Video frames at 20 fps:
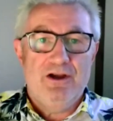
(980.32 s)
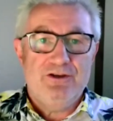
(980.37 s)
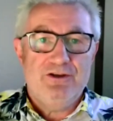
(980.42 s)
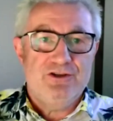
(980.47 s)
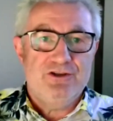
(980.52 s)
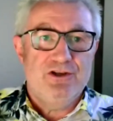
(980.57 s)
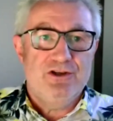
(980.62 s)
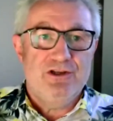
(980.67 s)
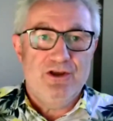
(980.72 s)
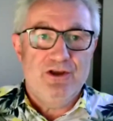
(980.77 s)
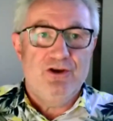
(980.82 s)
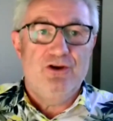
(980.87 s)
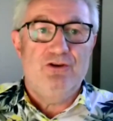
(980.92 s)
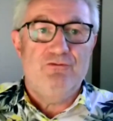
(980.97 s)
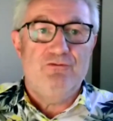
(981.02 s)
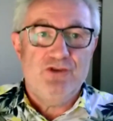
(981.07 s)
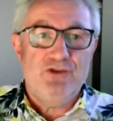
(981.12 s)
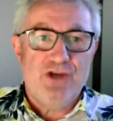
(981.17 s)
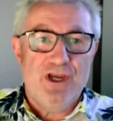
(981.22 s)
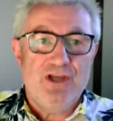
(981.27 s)
certainly heard
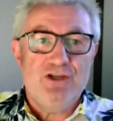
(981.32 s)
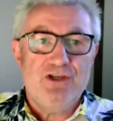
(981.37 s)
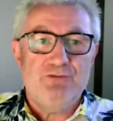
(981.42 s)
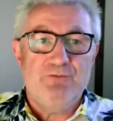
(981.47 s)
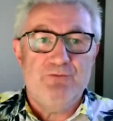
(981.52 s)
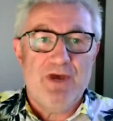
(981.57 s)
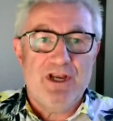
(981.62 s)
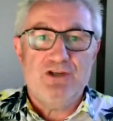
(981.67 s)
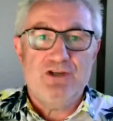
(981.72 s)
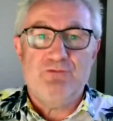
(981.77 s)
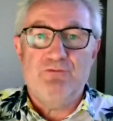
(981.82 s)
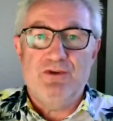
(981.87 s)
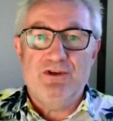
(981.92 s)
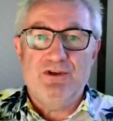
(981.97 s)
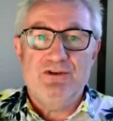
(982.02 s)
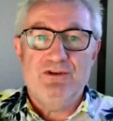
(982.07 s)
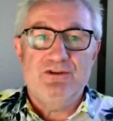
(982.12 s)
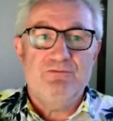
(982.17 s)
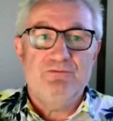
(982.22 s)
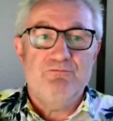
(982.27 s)
of change
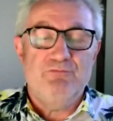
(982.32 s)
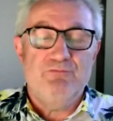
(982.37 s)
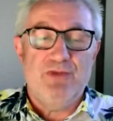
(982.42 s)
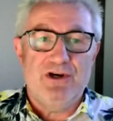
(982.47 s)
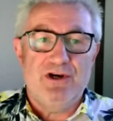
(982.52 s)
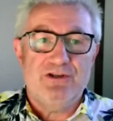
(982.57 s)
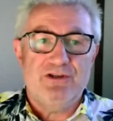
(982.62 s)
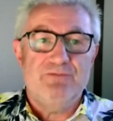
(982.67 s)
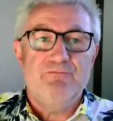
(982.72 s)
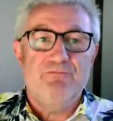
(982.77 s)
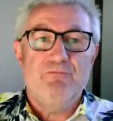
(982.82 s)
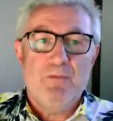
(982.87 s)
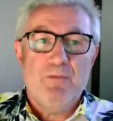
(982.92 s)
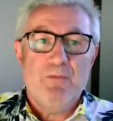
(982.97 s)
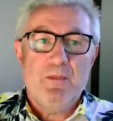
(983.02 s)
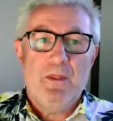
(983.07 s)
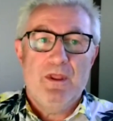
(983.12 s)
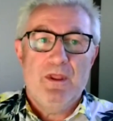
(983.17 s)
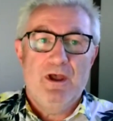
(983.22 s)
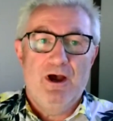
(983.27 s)
management, but
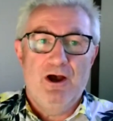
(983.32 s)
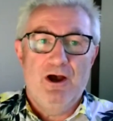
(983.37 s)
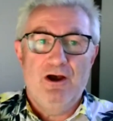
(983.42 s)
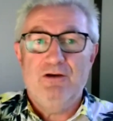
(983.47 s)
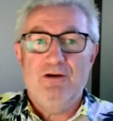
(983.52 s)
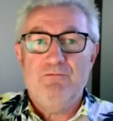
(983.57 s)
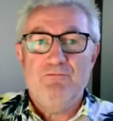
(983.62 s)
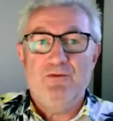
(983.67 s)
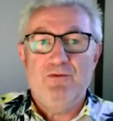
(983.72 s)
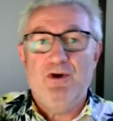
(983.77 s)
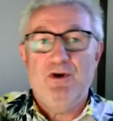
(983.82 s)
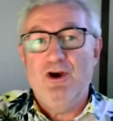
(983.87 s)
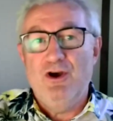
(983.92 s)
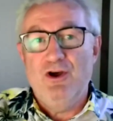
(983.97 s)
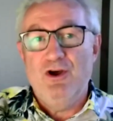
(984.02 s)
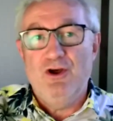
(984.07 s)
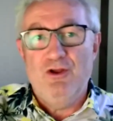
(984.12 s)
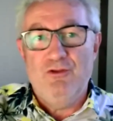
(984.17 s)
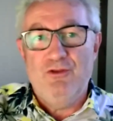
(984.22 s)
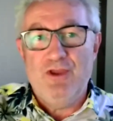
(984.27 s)
um,
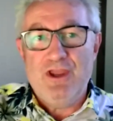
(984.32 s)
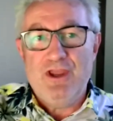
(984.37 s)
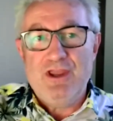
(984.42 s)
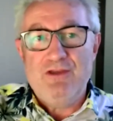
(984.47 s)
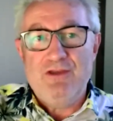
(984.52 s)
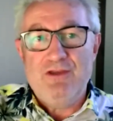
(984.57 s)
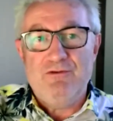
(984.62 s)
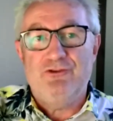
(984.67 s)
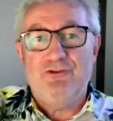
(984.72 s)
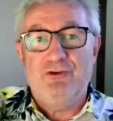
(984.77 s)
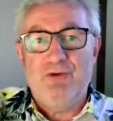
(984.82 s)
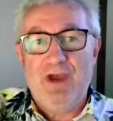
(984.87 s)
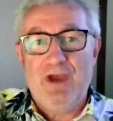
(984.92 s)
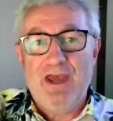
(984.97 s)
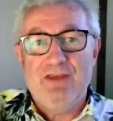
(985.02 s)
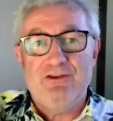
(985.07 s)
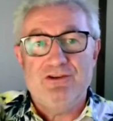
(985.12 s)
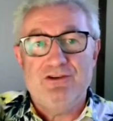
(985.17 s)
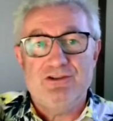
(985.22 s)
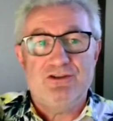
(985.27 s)
so
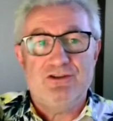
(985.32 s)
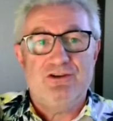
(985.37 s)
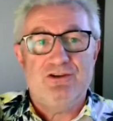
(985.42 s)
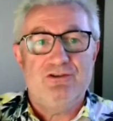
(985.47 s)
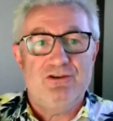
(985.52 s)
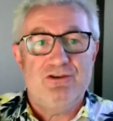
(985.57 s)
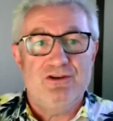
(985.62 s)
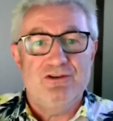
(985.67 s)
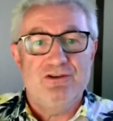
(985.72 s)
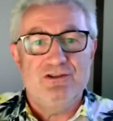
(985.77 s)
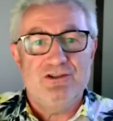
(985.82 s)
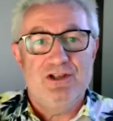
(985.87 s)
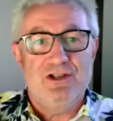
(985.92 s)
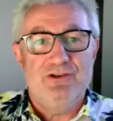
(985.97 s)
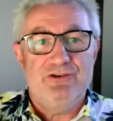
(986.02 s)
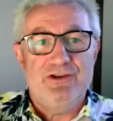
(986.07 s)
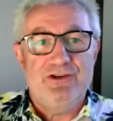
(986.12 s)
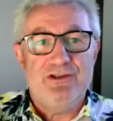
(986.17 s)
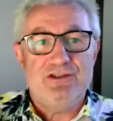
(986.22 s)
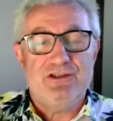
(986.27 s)
Heather's
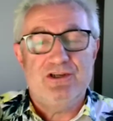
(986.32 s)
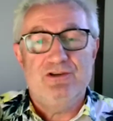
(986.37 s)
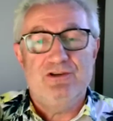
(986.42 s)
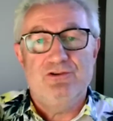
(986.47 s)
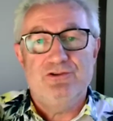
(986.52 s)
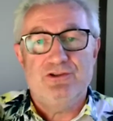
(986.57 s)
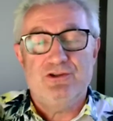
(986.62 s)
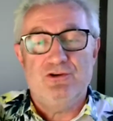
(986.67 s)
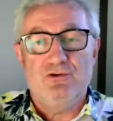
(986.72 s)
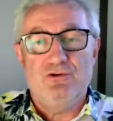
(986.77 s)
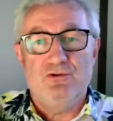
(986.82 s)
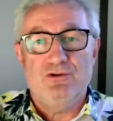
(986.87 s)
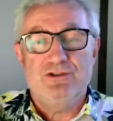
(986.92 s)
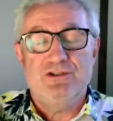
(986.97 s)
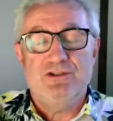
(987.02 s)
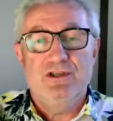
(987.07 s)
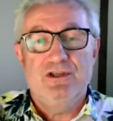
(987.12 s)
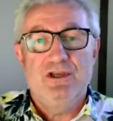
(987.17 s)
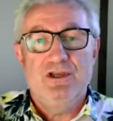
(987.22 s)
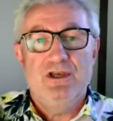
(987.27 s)
consulting skills
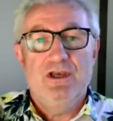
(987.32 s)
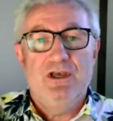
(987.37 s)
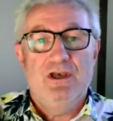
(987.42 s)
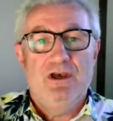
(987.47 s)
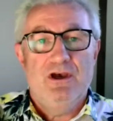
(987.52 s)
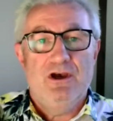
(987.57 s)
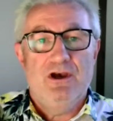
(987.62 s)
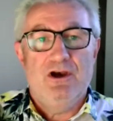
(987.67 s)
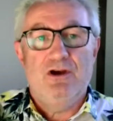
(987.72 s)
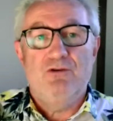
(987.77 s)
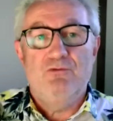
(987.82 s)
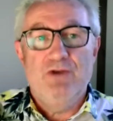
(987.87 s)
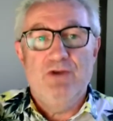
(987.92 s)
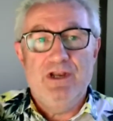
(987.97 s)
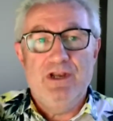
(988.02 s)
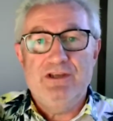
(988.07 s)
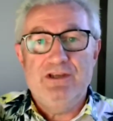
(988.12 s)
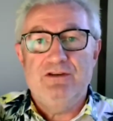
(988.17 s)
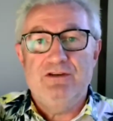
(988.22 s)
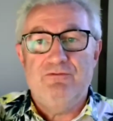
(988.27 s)
course
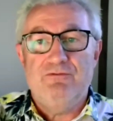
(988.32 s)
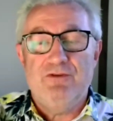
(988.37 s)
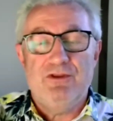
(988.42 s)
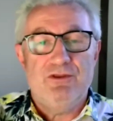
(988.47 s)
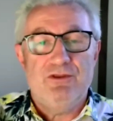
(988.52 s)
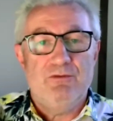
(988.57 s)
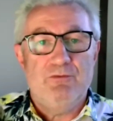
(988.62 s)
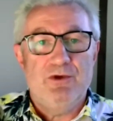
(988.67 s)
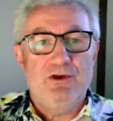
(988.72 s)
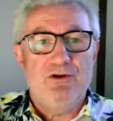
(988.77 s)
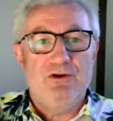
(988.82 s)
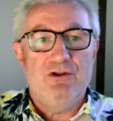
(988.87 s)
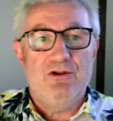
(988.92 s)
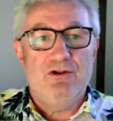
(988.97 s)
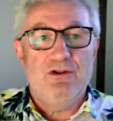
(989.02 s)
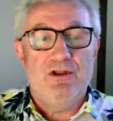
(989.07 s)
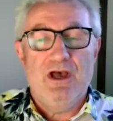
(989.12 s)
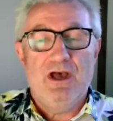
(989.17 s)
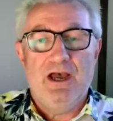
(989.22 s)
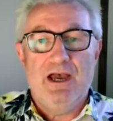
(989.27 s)
really did fit the
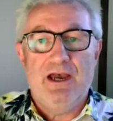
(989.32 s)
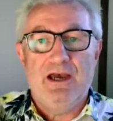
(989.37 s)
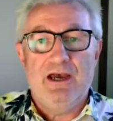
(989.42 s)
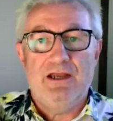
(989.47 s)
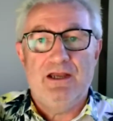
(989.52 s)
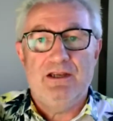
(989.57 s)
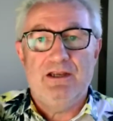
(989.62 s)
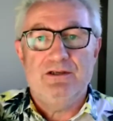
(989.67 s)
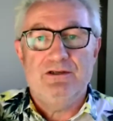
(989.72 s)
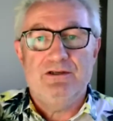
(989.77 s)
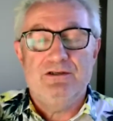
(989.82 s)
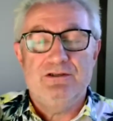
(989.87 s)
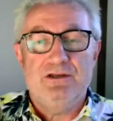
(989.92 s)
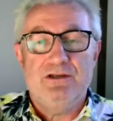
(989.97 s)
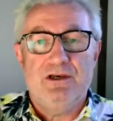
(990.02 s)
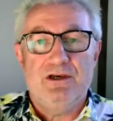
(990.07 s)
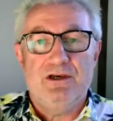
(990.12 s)
bill, and